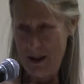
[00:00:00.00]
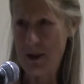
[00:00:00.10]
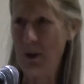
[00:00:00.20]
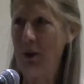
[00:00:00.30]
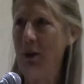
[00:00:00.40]

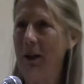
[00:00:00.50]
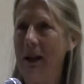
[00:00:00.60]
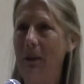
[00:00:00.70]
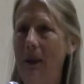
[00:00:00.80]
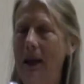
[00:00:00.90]
So
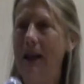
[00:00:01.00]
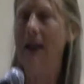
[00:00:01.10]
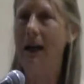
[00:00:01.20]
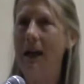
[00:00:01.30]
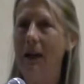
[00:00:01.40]
currently we
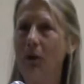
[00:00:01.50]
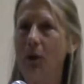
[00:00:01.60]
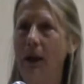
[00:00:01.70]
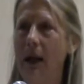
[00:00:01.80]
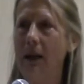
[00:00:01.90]
have
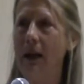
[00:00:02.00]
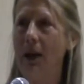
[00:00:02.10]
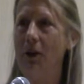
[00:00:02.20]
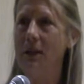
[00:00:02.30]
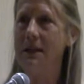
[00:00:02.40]
created
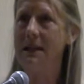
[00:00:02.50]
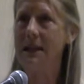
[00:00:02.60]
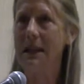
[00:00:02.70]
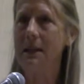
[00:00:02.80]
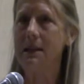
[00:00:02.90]

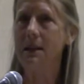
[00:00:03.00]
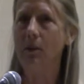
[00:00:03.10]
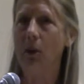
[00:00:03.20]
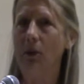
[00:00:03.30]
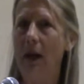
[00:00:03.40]
106
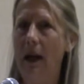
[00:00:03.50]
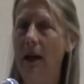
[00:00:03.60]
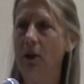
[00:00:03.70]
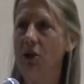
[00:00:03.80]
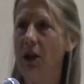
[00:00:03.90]

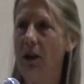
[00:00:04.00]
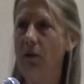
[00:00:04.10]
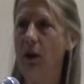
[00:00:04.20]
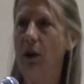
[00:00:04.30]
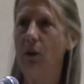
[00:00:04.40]
multi-acre
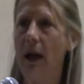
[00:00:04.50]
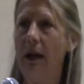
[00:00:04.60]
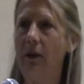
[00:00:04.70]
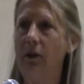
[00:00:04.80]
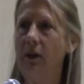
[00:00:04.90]
chain-free
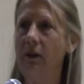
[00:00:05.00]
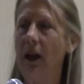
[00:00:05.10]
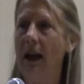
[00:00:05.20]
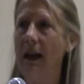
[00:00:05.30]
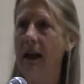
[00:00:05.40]
corrals in
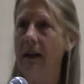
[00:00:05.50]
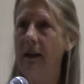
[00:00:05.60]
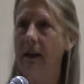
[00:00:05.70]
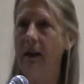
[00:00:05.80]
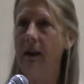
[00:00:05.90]
Thailand,
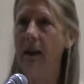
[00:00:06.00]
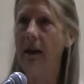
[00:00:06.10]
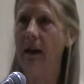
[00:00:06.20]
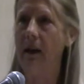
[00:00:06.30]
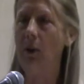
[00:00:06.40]

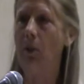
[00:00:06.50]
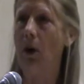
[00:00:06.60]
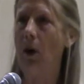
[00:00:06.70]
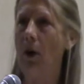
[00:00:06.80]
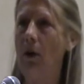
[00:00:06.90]
India, and
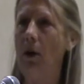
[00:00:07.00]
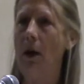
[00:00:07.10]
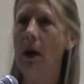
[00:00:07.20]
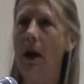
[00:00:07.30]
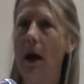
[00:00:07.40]
Nepal,
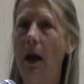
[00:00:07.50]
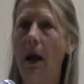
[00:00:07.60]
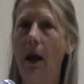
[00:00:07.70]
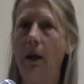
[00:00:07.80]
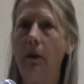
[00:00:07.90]

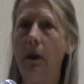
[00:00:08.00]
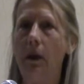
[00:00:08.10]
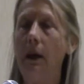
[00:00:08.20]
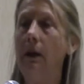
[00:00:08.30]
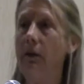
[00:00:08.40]
and
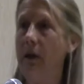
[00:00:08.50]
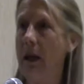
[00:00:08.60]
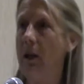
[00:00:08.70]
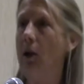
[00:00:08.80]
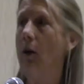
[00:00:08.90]
it is
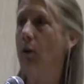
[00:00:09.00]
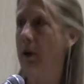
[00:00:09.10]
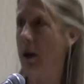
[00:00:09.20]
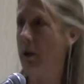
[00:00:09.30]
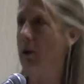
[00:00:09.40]
taking off with
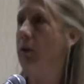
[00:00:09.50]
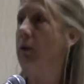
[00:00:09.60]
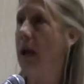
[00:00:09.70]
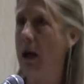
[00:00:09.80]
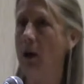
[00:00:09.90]
others
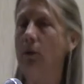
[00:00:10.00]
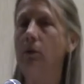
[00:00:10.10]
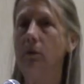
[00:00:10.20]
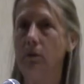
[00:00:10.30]
now,